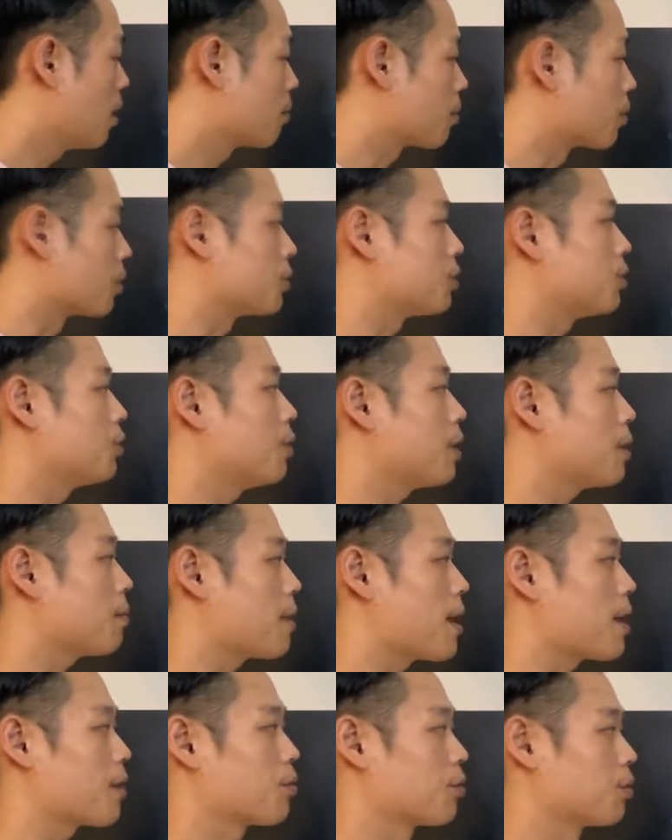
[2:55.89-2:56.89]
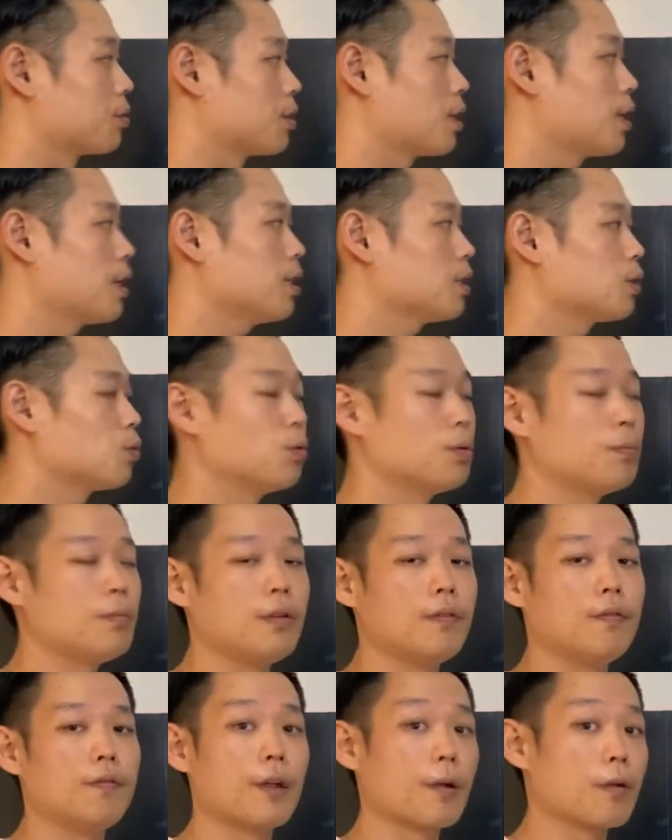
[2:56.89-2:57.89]
pursuing math or science would
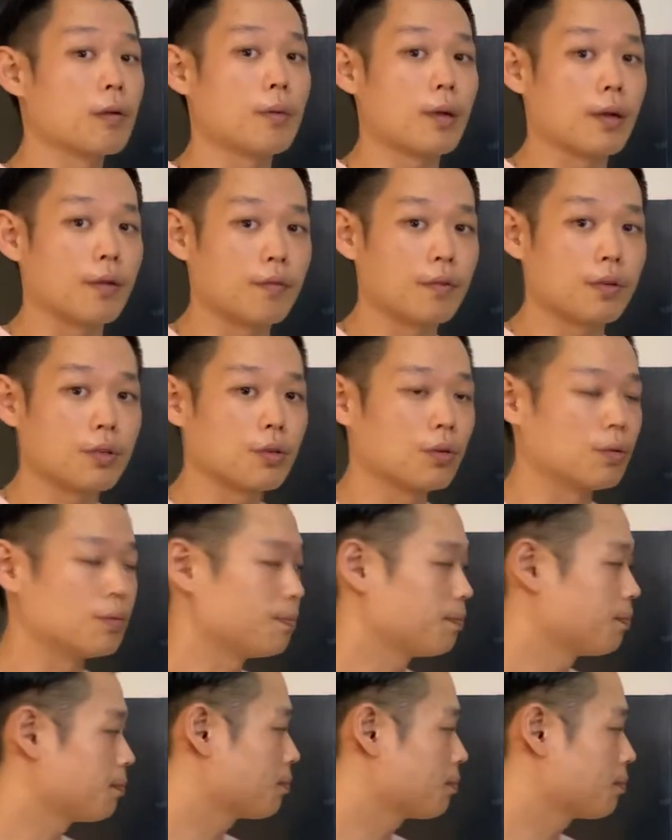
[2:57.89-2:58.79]
be very beneficial.